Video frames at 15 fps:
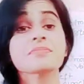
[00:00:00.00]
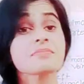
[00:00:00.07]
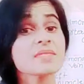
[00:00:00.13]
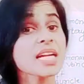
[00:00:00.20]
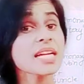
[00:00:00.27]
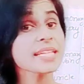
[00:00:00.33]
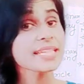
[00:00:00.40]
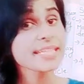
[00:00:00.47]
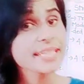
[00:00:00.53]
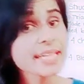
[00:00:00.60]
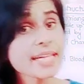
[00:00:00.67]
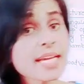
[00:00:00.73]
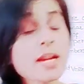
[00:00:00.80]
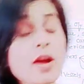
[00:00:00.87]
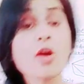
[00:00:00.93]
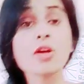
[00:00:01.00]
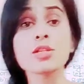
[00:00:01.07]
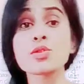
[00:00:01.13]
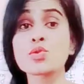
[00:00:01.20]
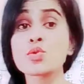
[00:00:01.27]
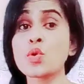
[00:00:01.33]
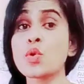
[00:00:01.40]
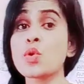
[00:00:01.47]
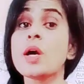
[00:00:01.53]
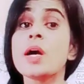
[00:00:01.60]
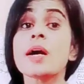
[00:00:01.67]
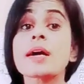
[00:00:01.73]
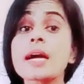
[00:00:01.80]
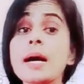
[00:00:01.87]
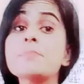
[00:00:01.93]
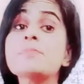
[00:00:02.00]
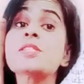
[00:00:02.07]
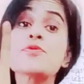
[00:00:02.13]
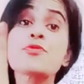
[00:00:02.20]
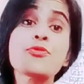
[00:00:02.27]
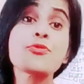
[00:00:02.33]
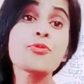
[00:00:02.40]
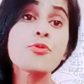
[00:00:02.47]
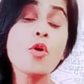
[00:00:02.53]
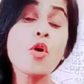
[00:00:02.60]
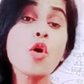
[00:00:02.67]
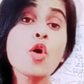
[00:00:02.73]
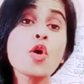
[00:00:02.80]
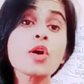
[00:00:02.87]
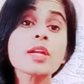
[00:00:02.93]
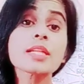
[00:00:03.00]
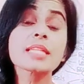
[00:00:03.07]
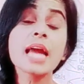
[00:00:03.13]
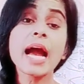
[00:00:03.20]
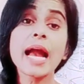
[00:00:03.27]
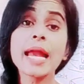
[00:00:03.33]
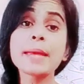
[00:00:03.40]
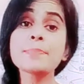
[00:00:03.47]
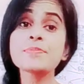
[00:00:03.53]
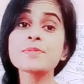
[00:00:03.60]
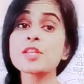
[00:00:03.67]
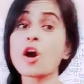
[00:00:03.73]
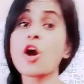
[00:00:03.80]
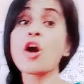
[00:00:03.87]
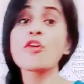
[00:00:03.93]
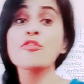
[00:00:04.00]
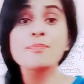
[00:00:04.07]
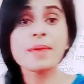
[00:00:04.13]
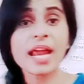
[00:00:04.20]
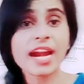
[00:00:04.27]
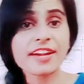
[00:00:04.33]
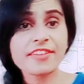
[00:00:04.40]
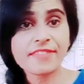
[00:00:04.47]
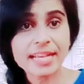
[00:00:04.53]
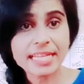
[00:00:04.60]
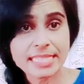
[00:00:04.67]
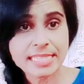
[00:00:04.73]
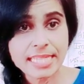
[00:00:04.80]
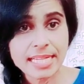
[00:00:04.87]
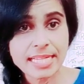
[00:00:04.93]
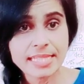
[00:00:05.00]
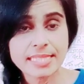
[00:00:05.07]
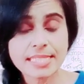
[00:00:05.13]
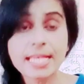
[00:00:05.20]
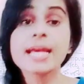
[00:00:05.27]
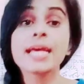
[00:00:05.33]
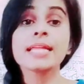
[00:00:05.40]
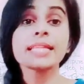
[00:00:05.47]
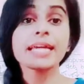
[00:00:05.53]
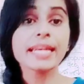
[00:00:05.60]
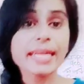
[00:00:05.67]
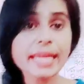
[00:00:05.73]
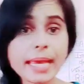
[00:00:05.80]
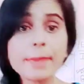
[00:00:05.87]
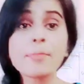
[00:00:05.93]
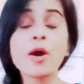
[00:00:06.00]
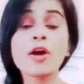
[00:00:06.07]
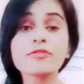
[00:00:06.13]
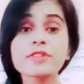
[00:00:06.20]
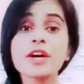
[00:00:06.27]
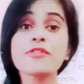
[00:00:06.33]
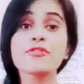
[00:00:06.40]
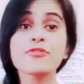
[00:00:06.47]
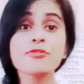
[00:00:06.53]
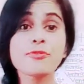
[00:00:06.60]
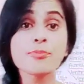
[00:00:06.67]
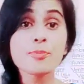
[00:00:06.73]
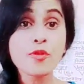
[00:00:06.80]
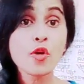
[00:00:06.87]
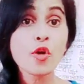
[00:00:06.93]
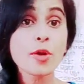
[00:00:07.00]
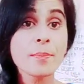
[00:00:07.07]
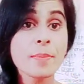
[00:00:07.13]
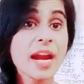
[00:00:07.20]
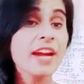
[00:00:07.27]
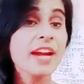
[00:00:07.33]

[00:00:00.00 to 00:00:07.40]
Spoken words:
Here also comes 4 types of blood vessels. The name of the 4 blood